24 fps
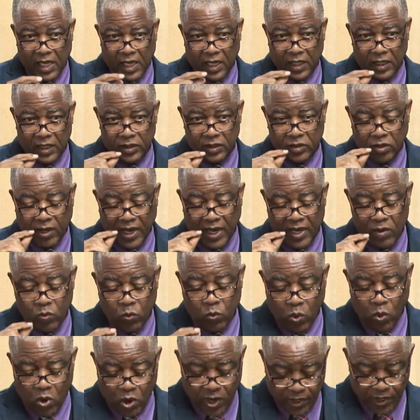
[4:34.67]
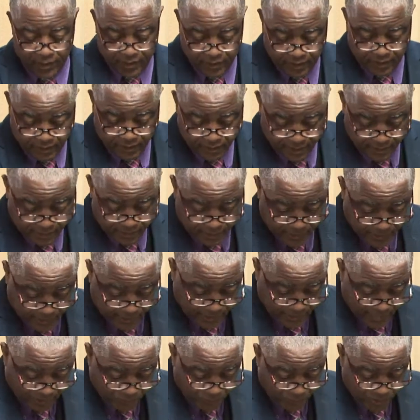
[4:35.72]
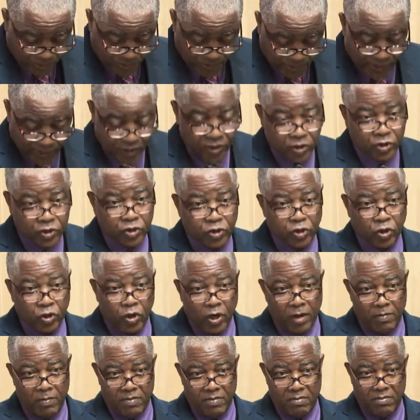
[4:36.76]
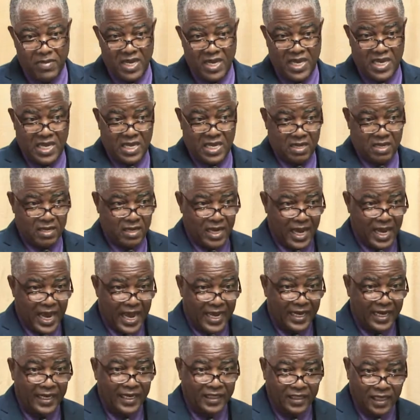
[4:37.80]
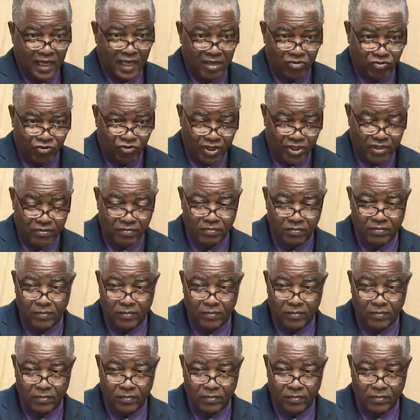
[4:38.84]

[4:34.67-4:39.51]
So I want the government to assure me and this country